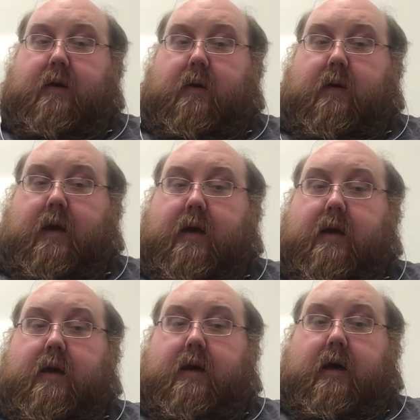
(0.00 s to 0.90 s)

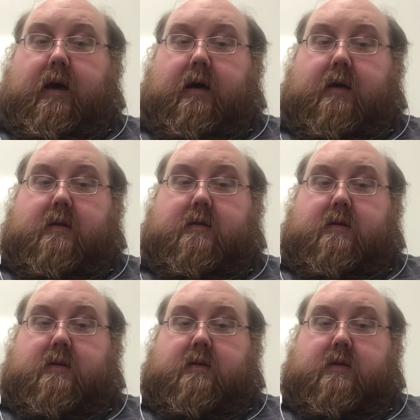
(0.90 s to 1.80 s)
Okay?
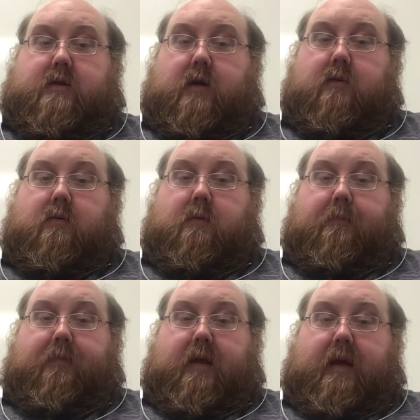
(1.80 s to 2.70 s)
So,
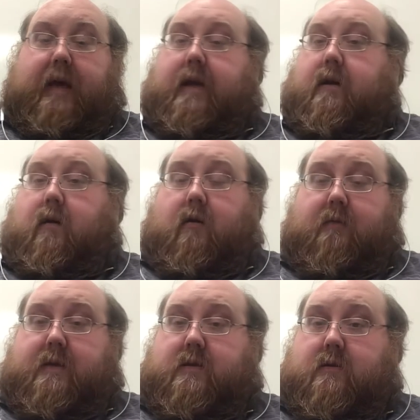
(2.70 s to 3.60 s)
again, all
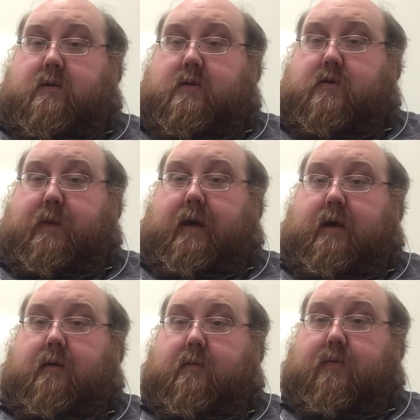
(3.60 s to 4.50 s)
my socials will
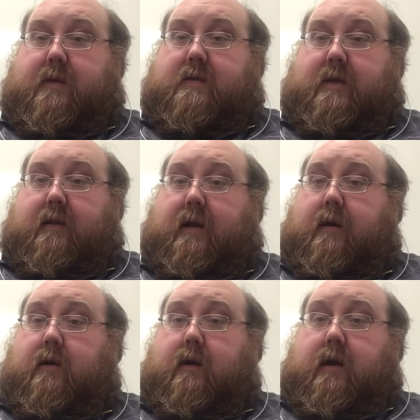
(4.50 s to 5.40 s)
be present down
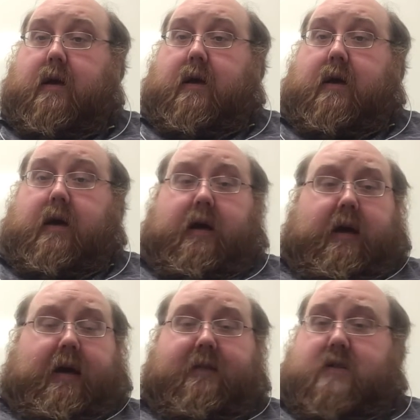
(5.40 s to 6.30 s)
there.
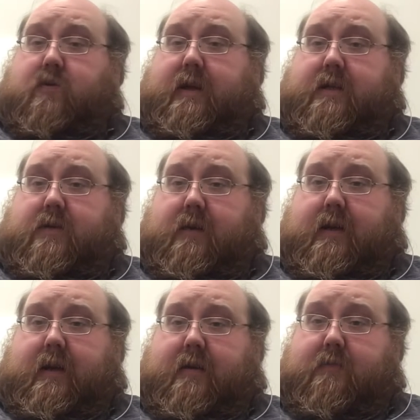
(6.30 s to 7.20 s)
If there's a way that you want to
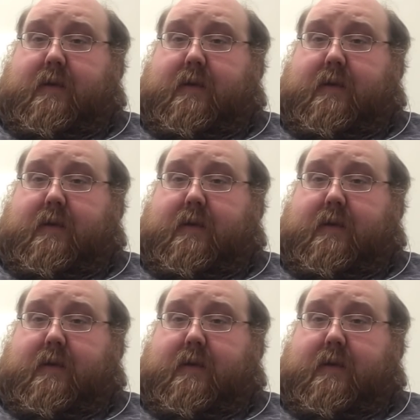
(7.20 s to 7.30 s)
connect with me